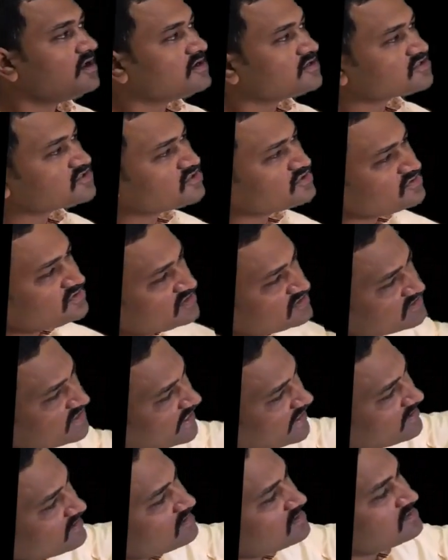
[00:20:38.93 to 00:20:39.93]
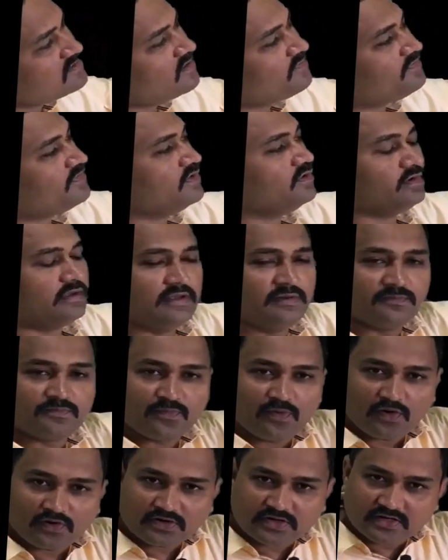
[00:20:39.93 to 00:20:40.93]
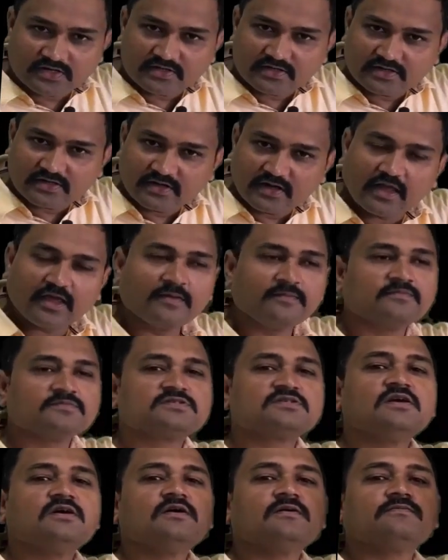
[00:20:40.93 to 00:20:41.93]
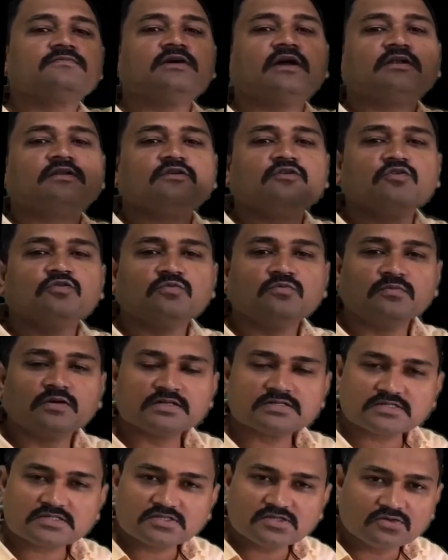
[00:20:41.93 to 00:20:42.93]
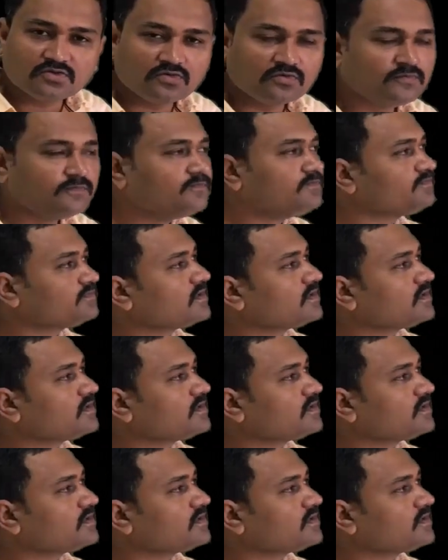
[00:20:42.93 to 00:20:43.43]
So these are the few important names that you must know,